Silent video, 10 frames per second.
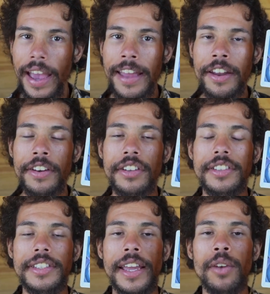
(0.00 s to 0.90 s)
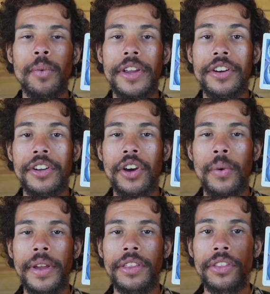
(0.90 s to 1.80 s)
and understand what you're
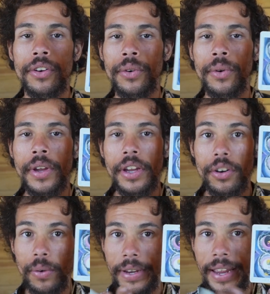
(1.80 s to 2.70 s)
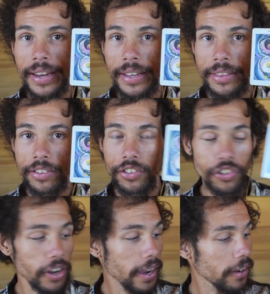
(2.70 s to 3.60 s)
going through, creating this
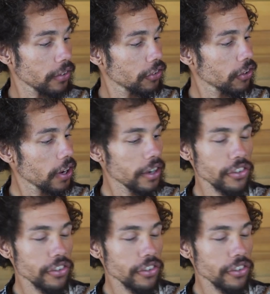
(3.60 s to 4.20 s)
change.